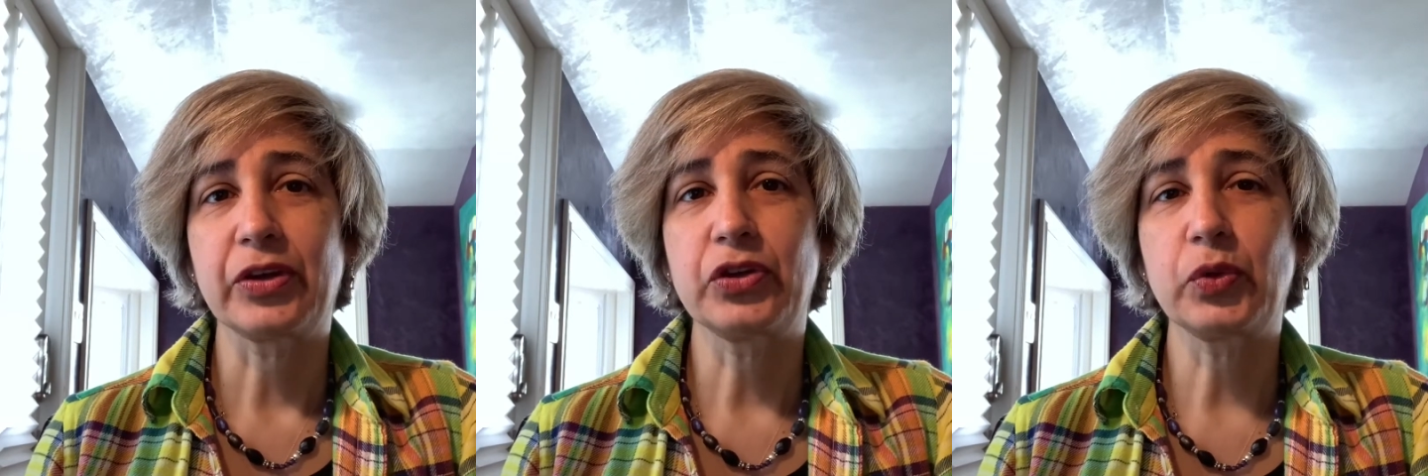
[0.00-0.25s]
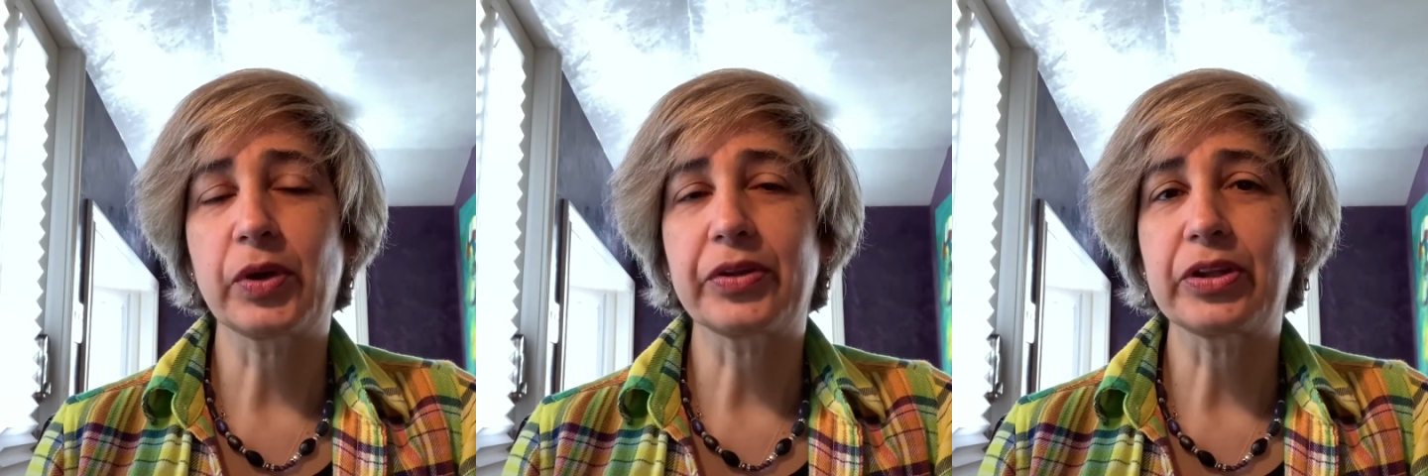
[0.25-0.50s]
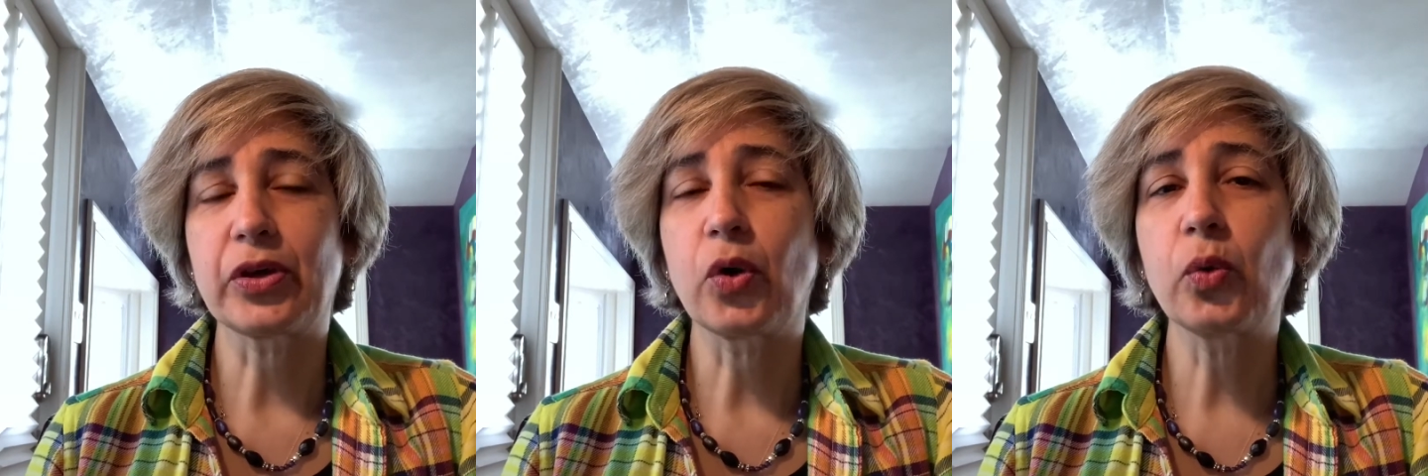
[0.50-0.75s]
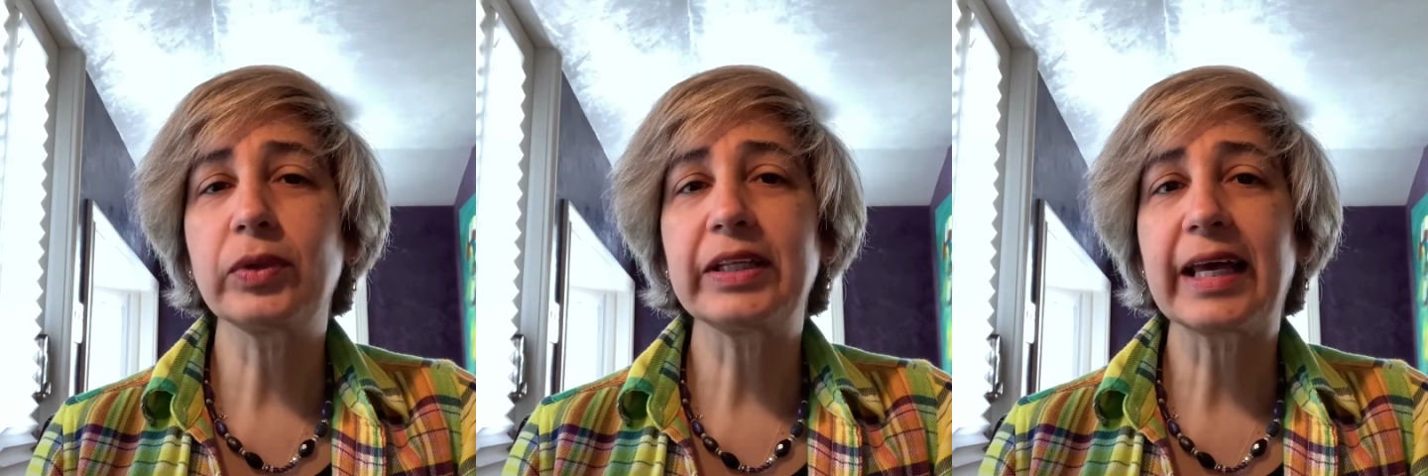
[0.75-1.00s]
You are the
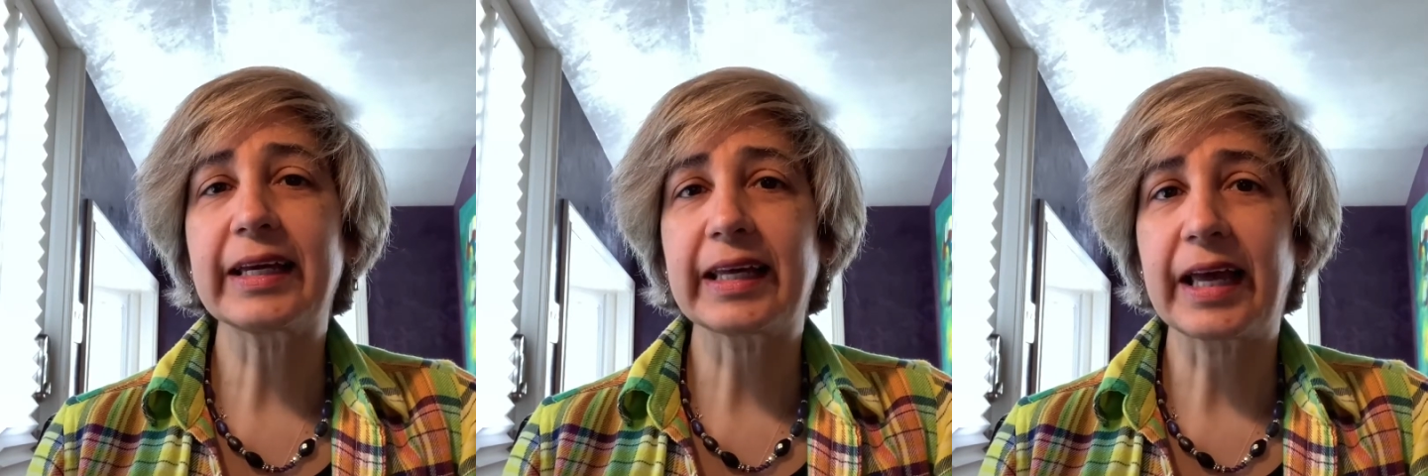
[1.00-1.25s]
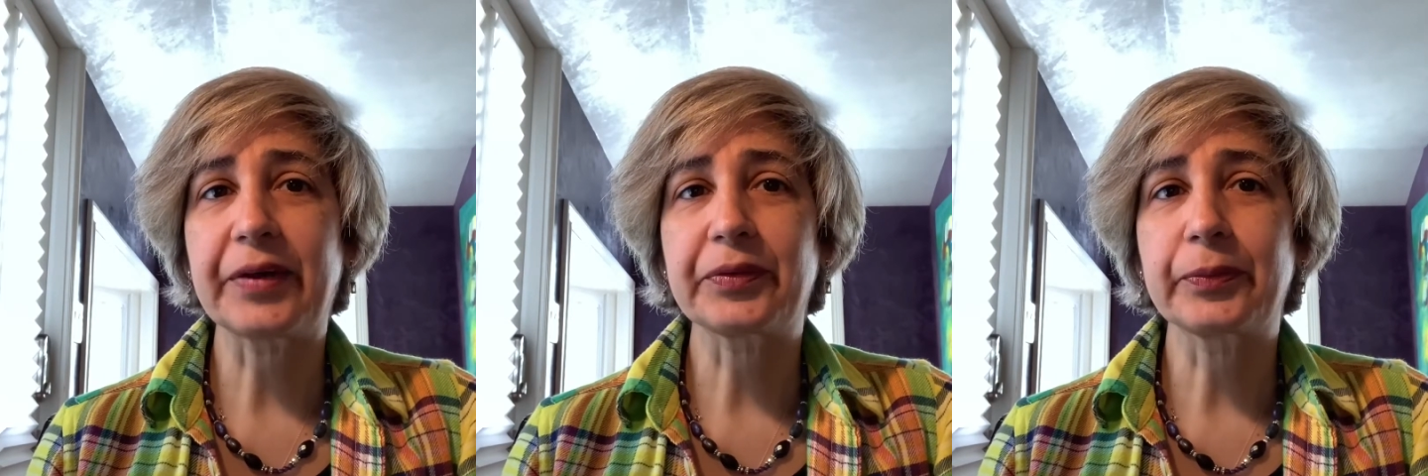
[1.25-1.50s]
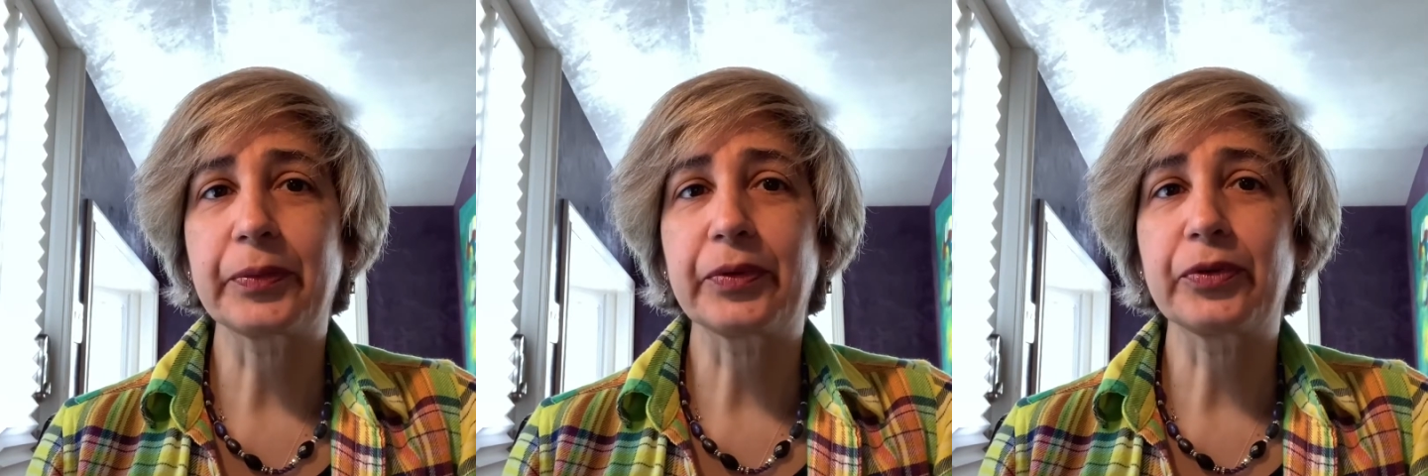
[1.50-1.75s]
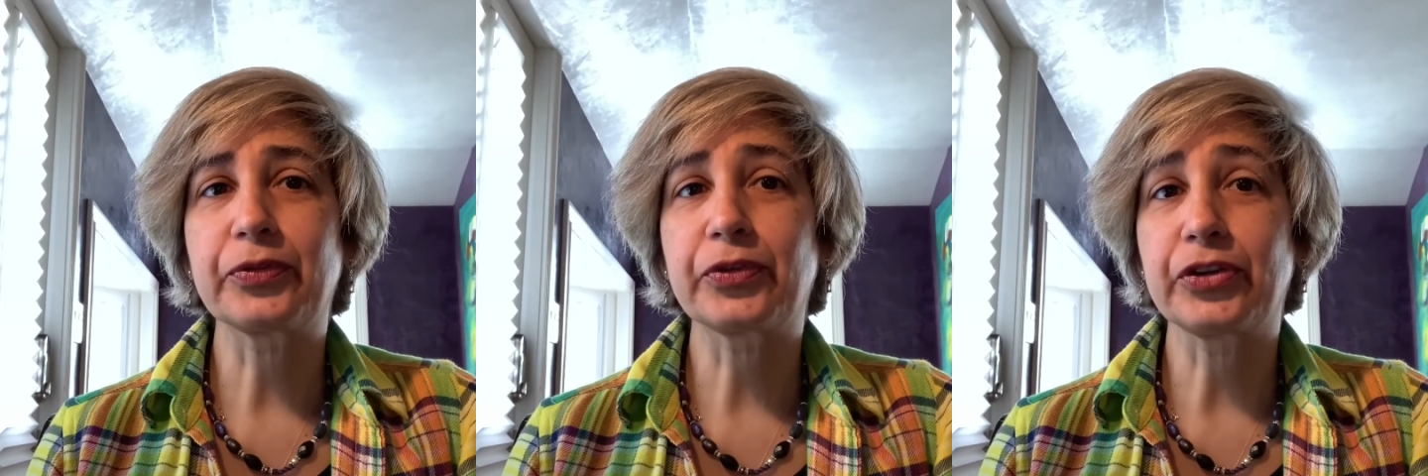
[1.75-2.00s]
only
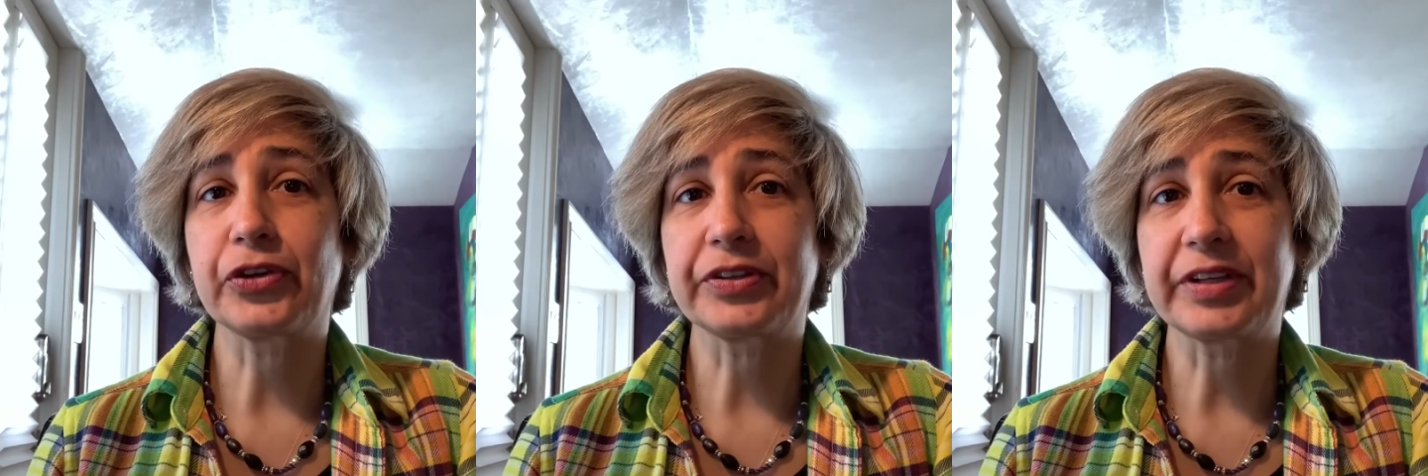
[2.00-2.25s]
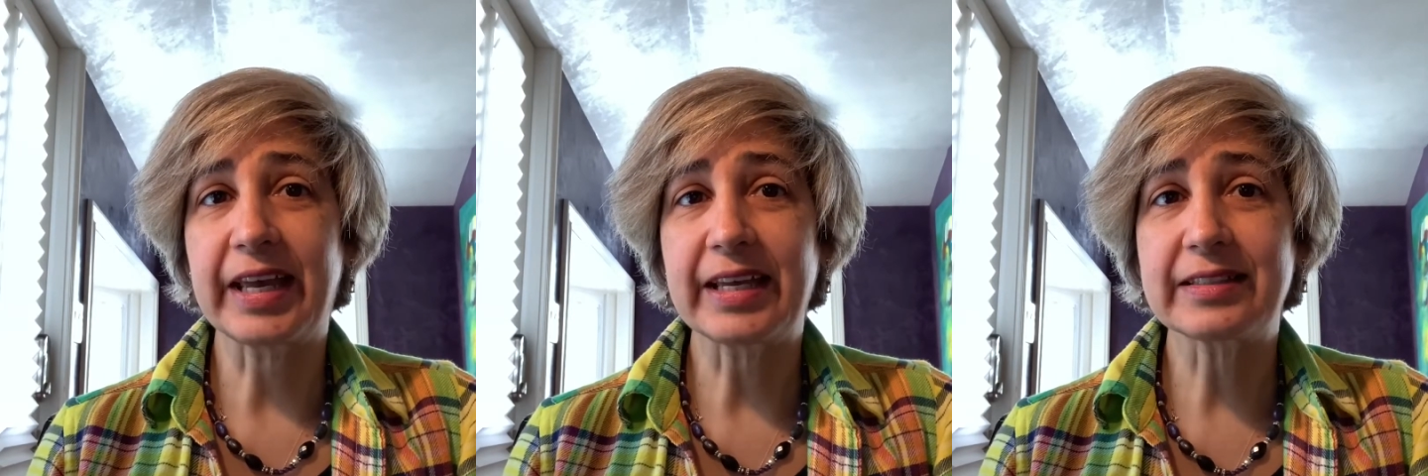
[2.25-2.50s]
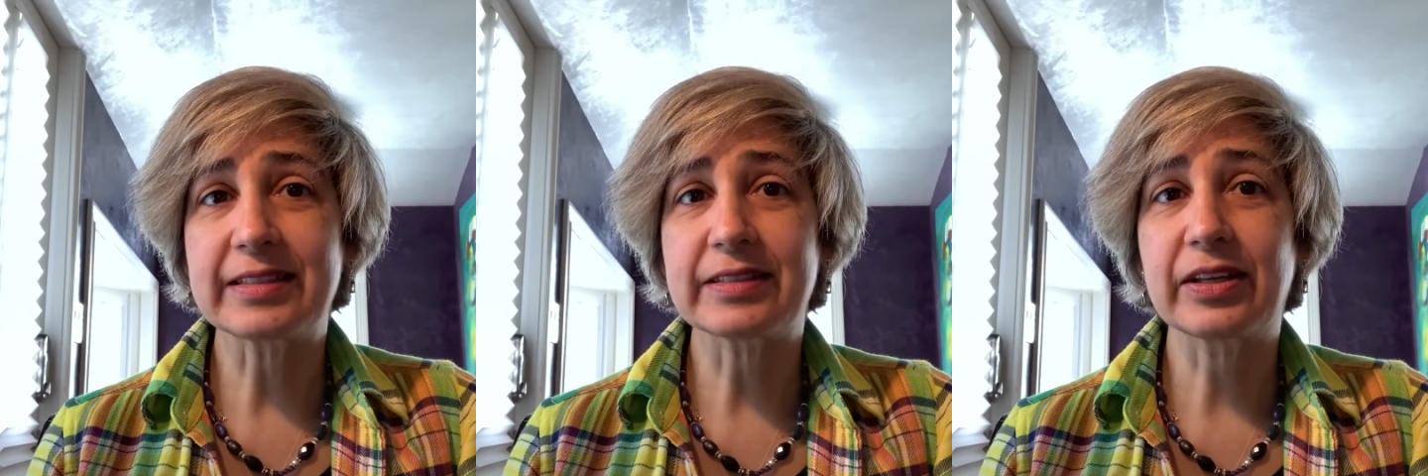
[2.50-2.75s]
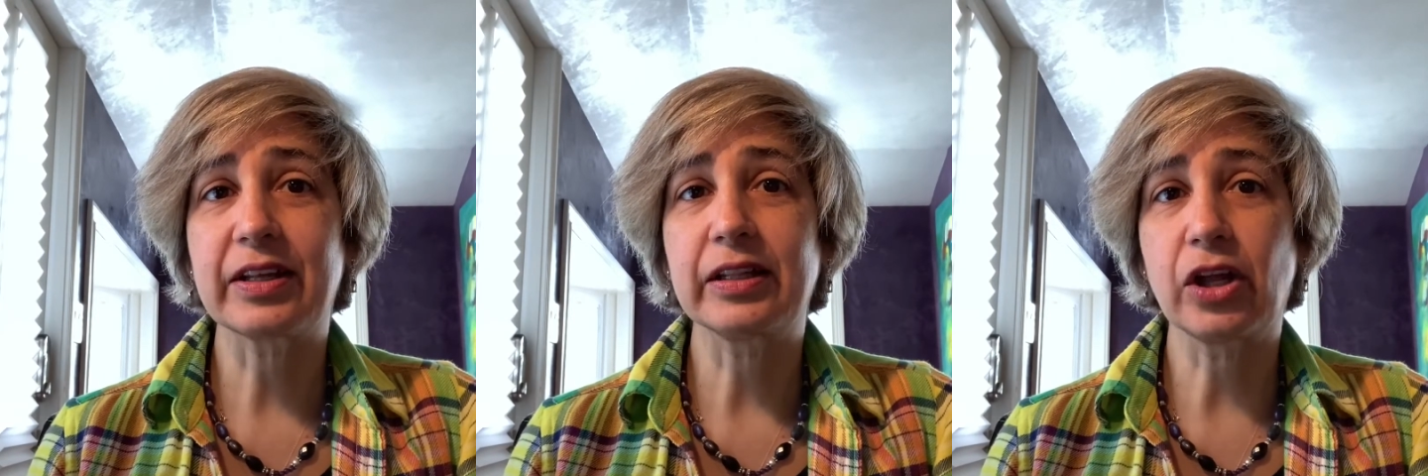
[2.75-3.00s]
accountable for your debts,
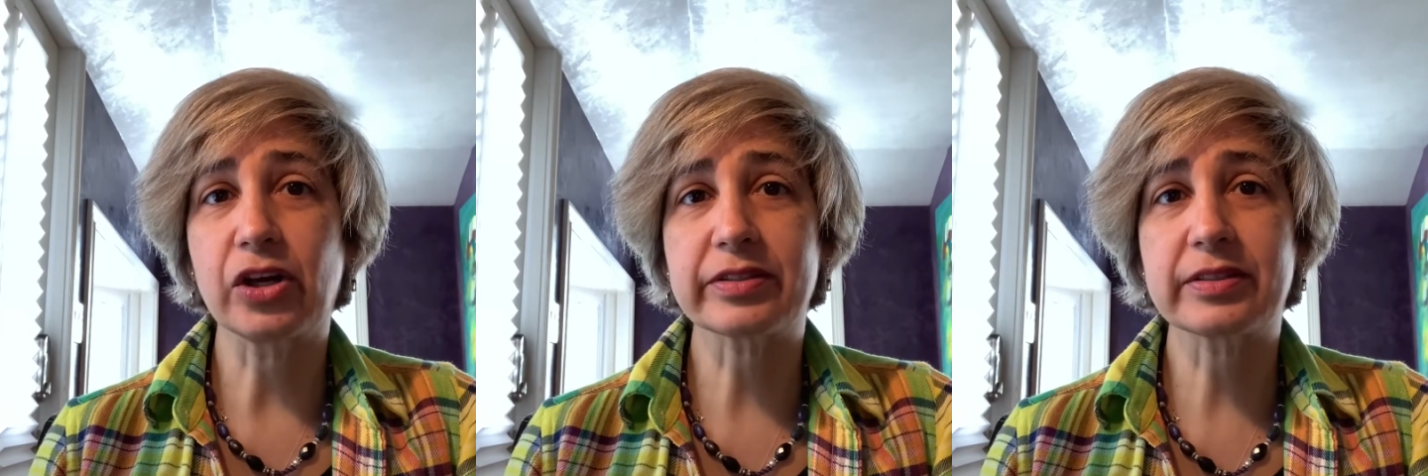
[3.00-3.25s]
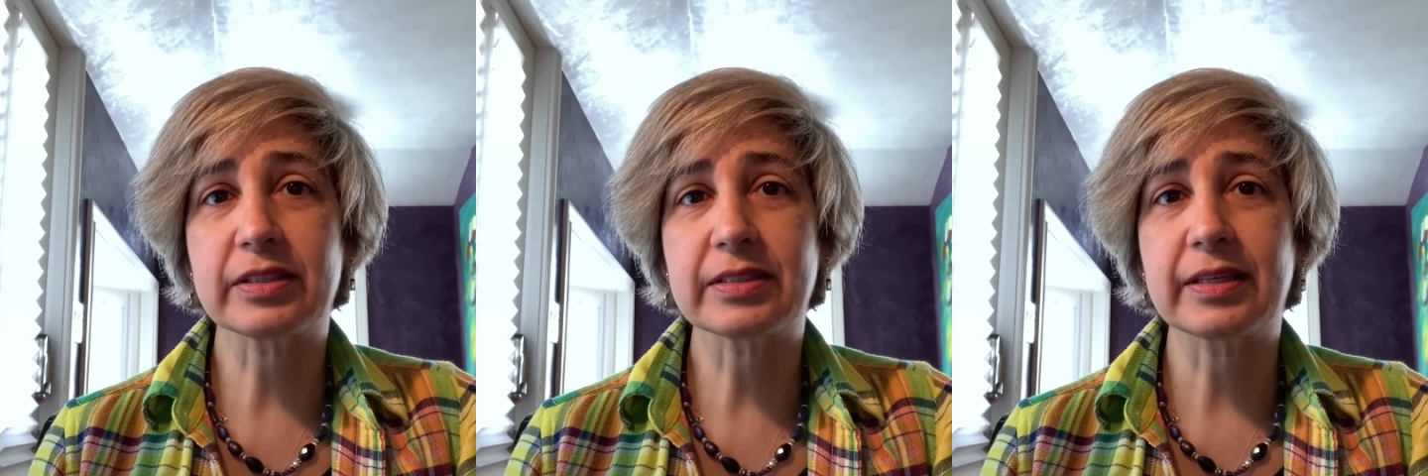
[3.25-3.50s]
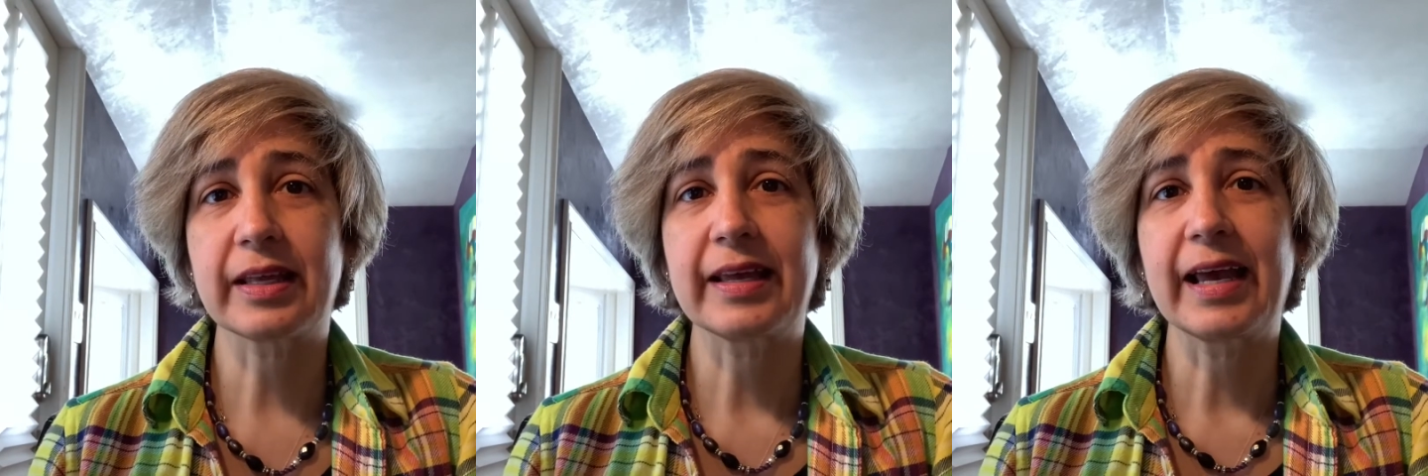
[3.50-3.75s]
losses,